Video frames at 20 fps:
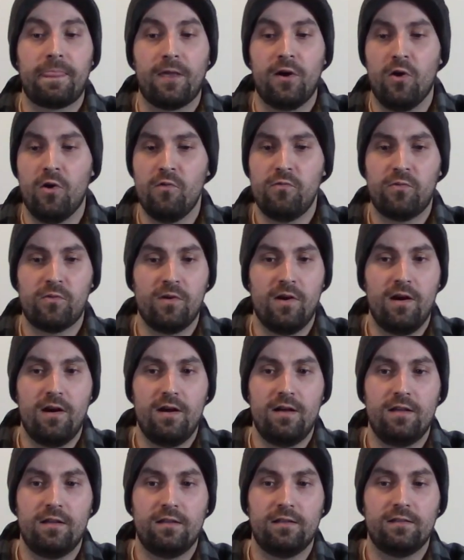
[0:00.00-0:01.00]

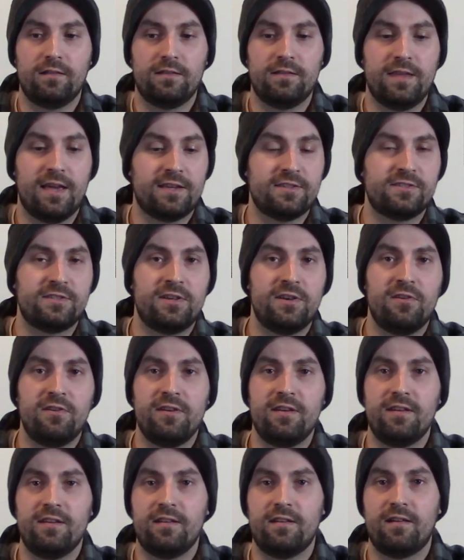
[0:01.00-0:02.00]
Overall, the
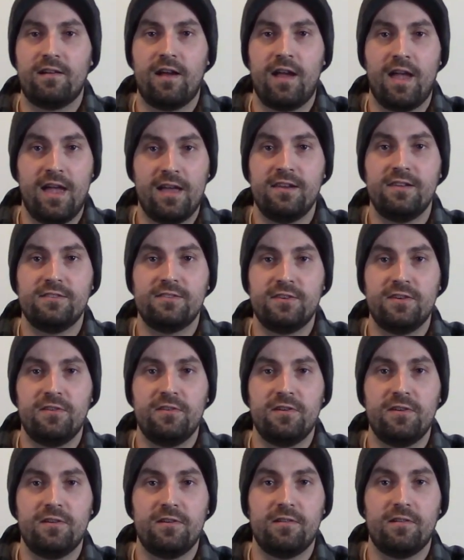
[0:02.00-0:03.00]
exterior and
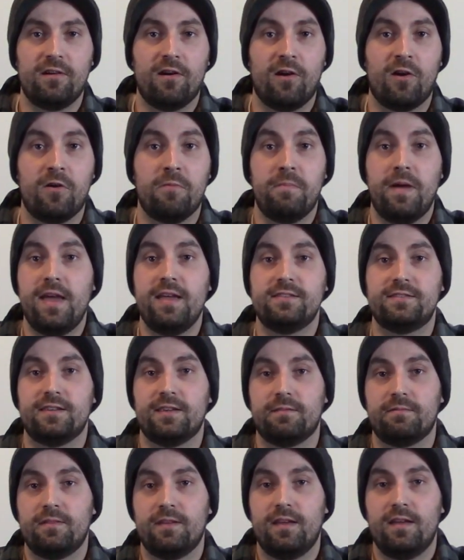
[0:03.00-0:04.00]
interior are
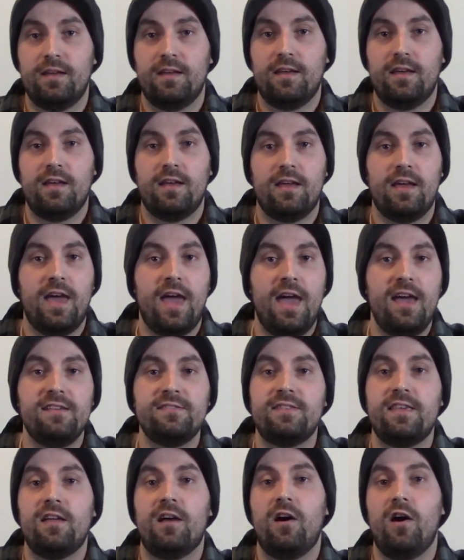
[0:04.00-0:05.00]
amazing. It
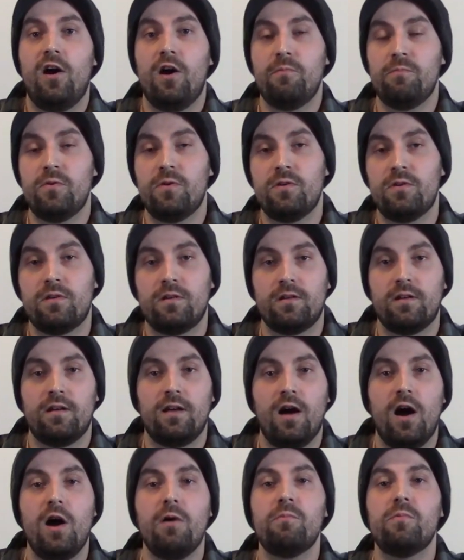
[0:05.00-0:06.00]
has that Hummer
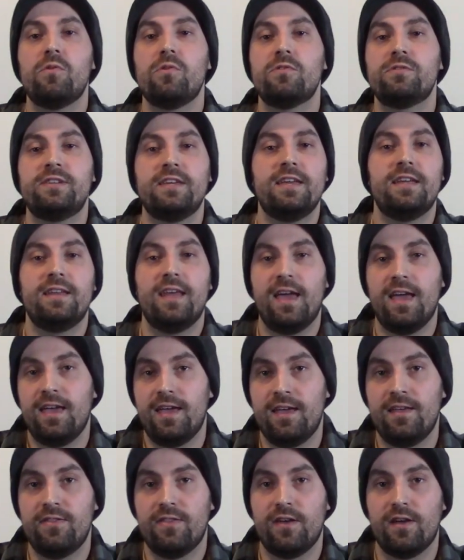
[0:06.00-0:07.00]
DNA
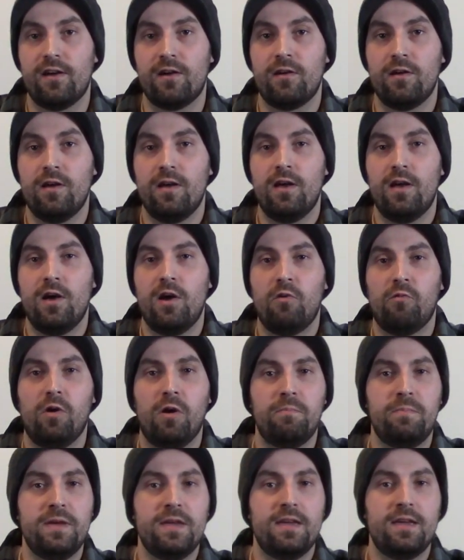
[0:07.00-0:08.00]
in there
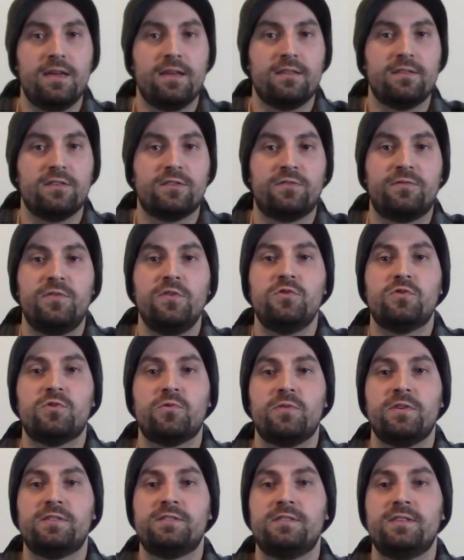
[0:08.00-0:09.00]
while being this
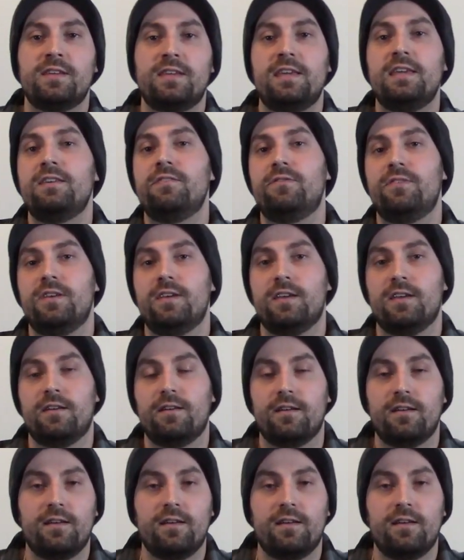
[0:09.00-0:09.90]
futuristic EV.